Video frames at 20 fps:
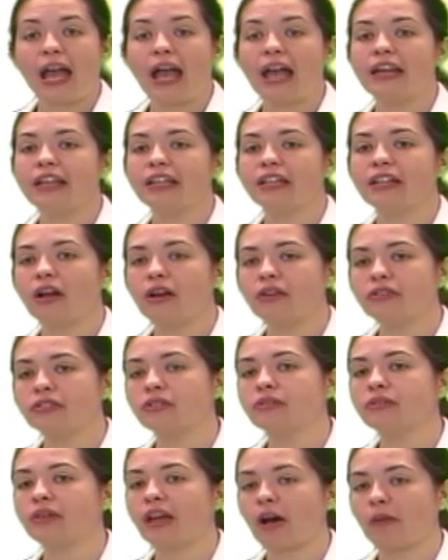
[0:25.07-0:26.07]
And it can
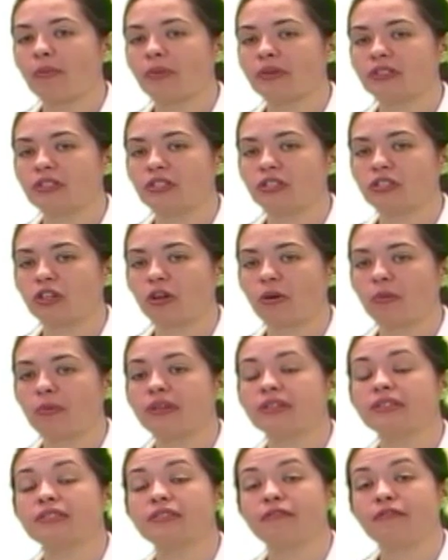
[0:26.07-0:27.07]
also help us determine
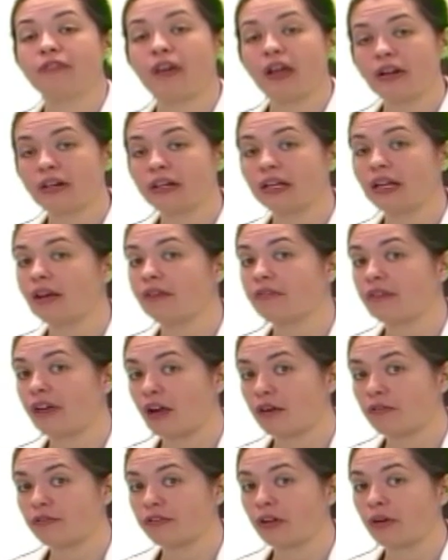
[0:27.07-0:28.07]
the severity of
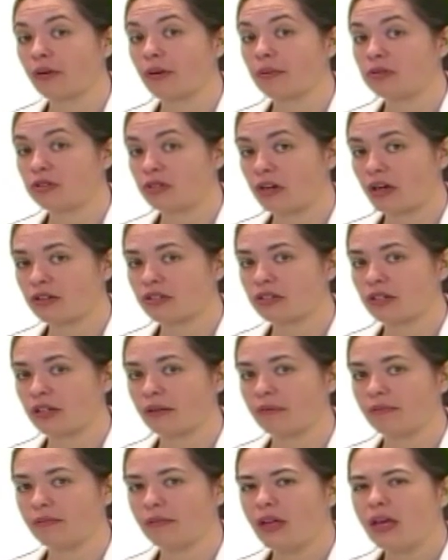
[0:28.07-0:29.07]
airflow
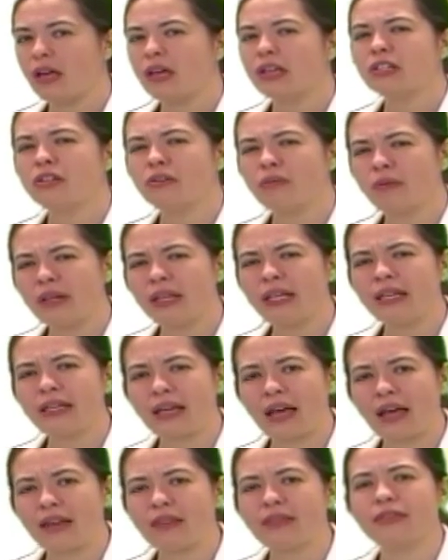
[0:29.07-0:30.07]
obstruction. To really
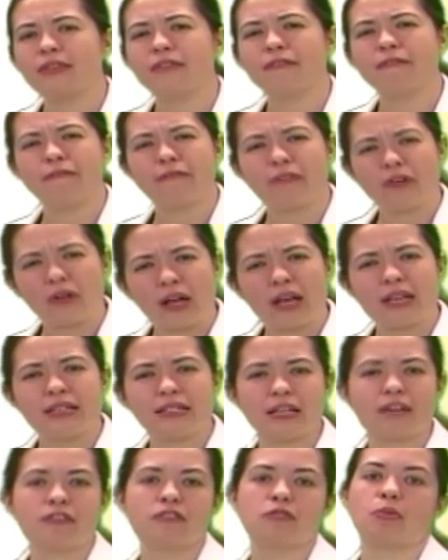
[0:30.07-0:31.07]
get the full
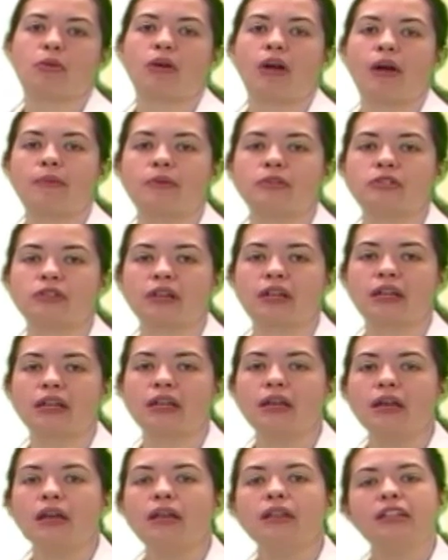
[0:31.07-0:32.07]
idea of spirometry,
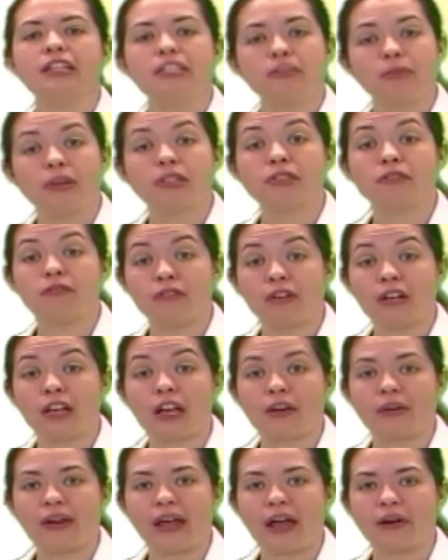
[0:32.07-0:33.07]
let's watch a video
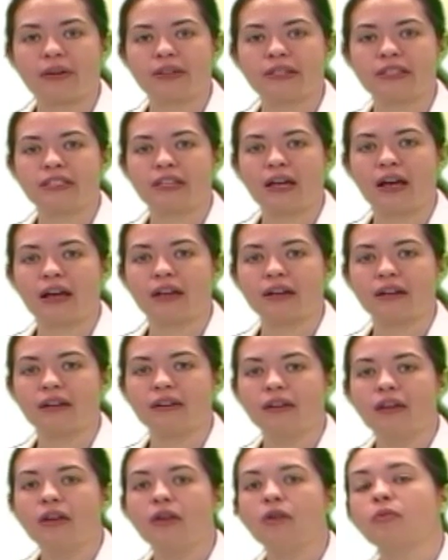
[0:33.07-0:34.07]
on how it's done.
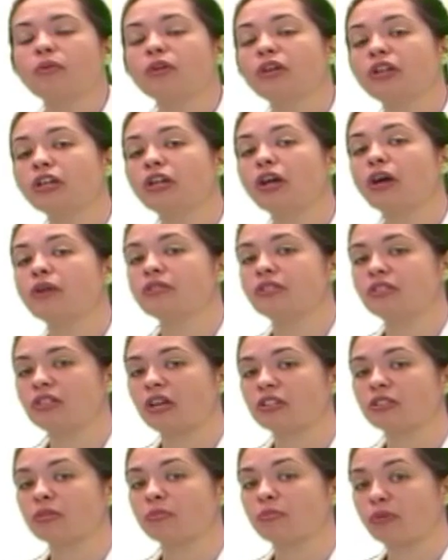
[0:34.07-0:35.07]
We're going to go to
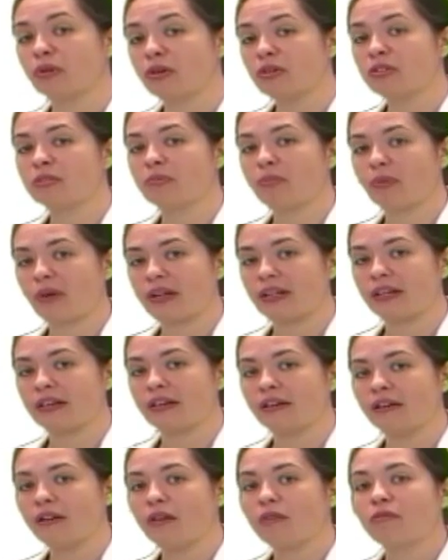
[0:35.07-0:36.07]
Dr. Bruce
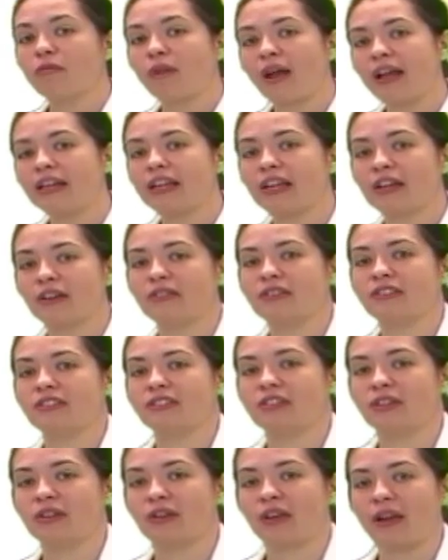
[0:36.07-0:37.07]
Britton right here in the
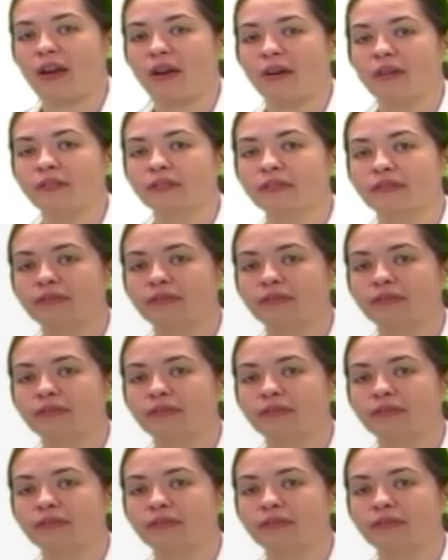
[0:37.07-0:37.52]
studio.